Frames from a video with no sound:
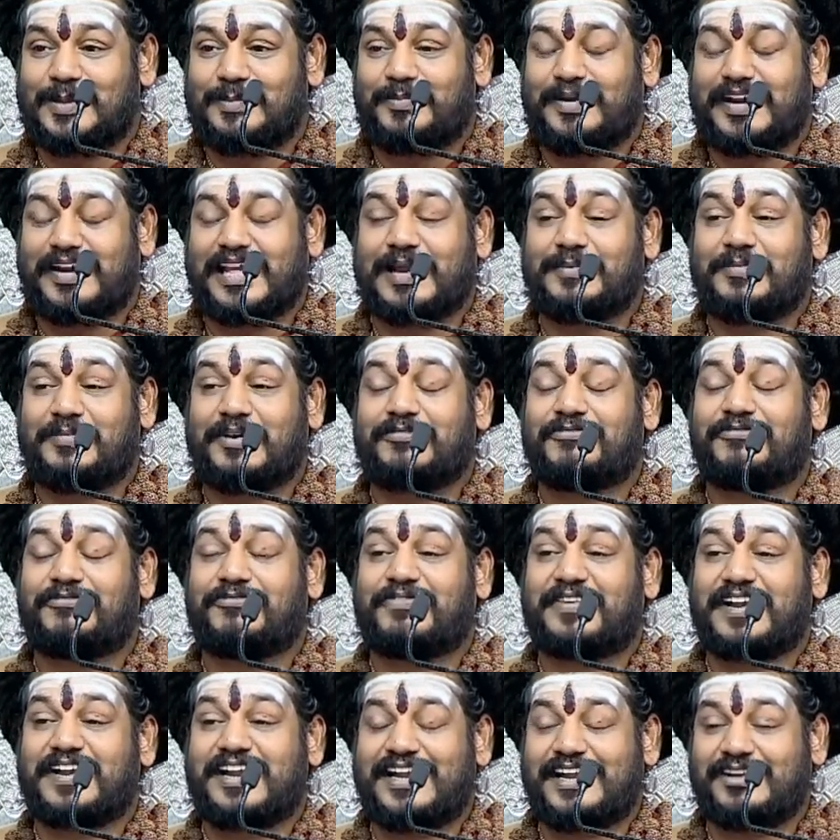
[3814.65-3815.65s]
But I am
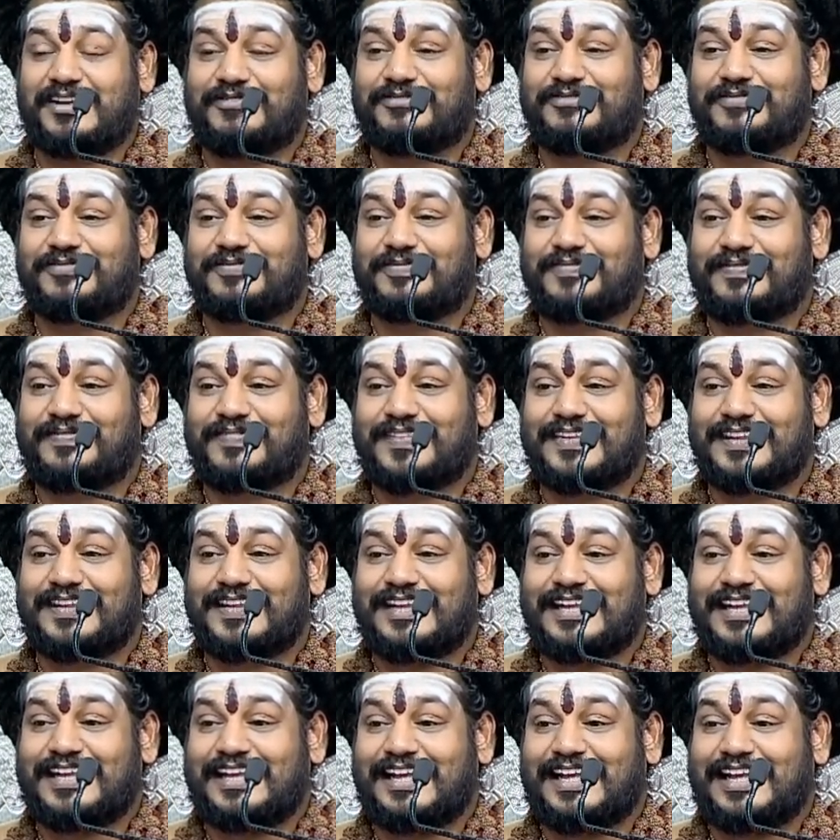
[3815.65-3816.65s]
afraid of
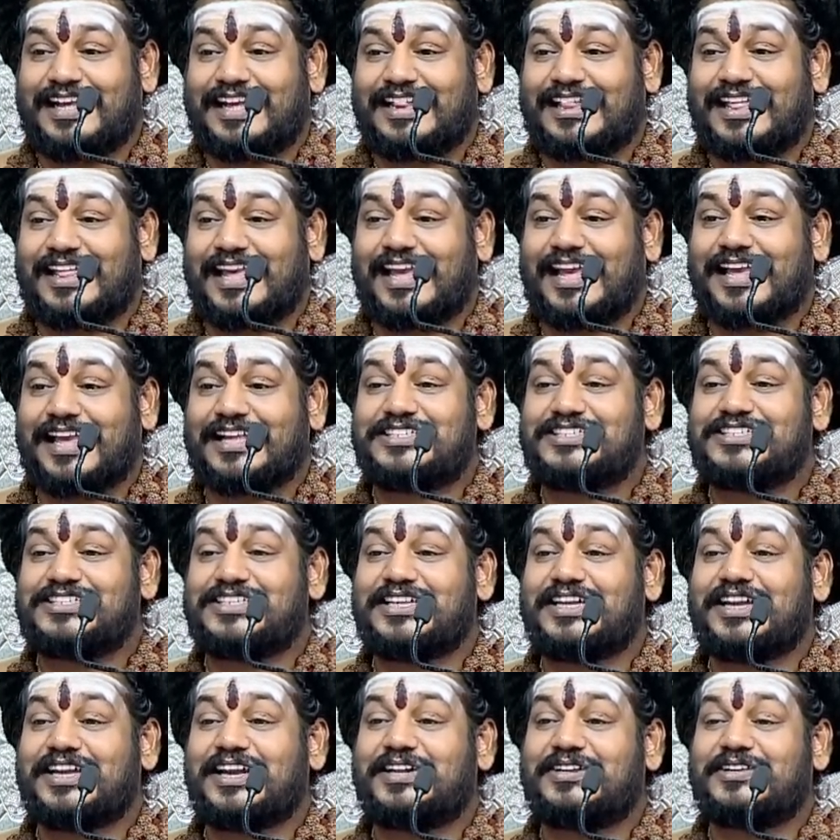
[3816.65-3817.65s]
the
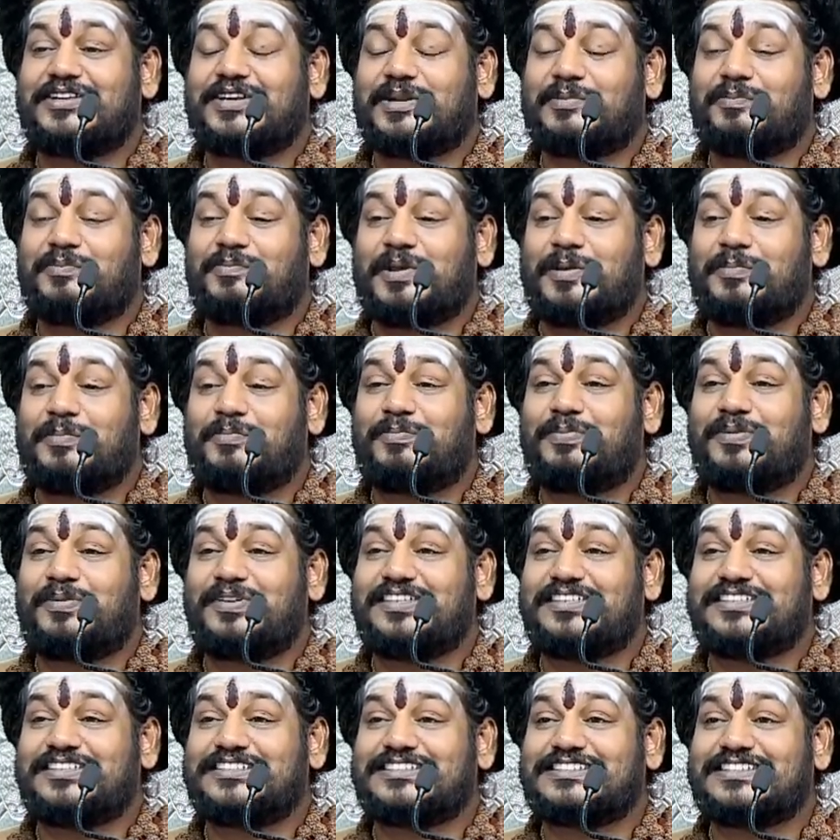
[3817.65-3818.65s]
educated
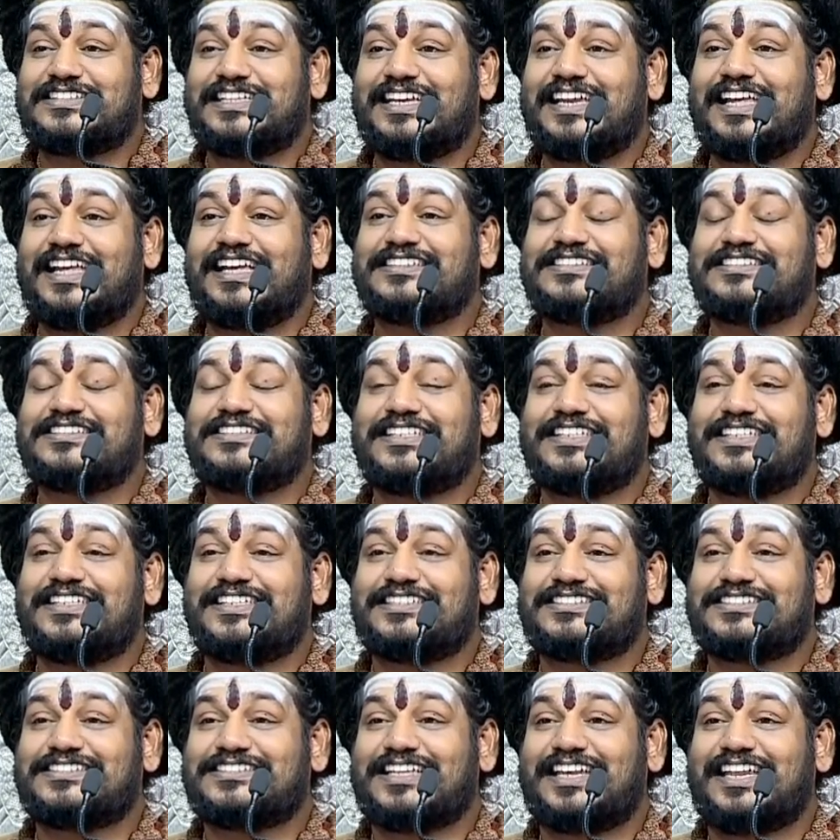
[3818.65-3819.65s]
people's
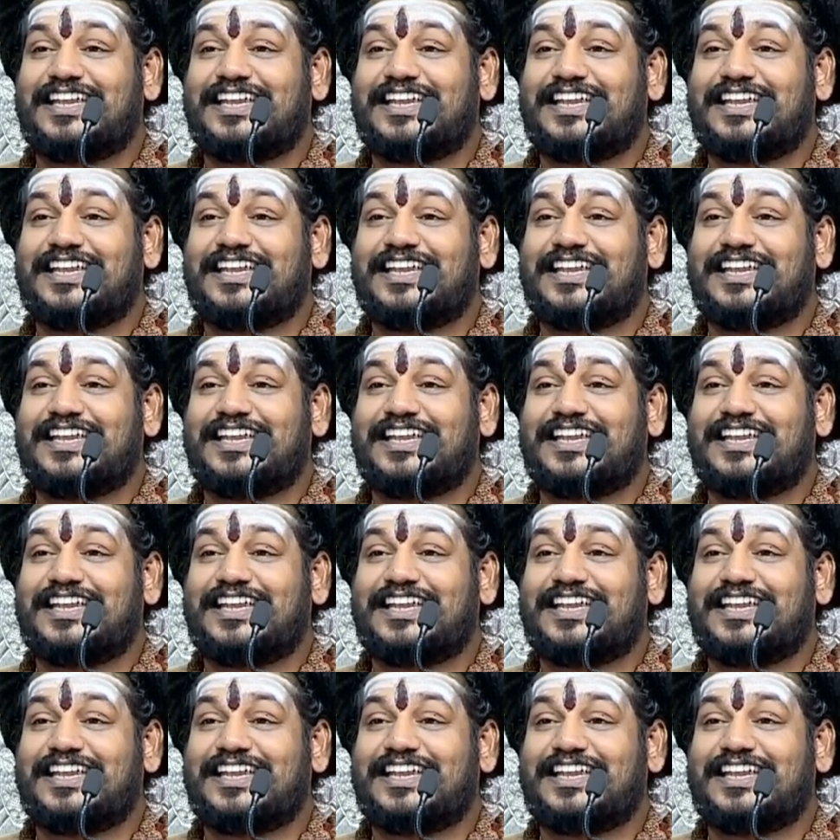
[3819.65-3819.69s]
laziness,